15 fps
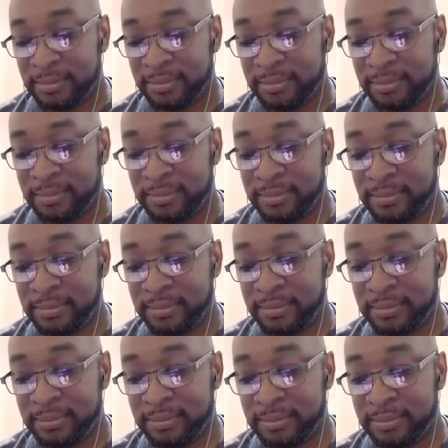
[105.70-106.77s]

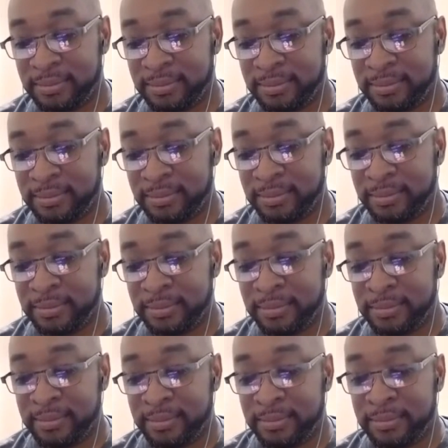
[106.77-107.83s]

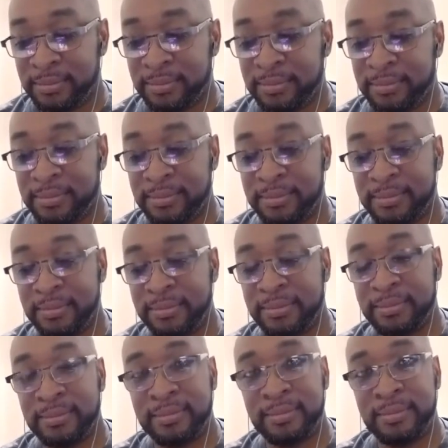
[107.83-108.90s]

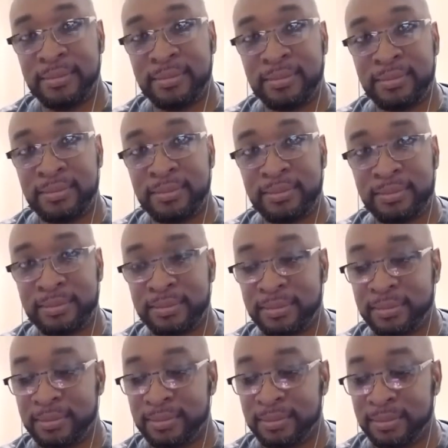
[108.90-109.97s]

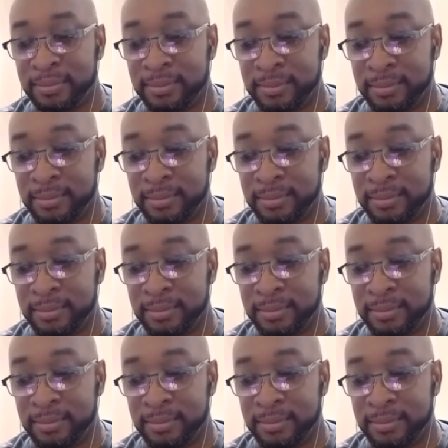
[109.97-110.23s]
(not speaking)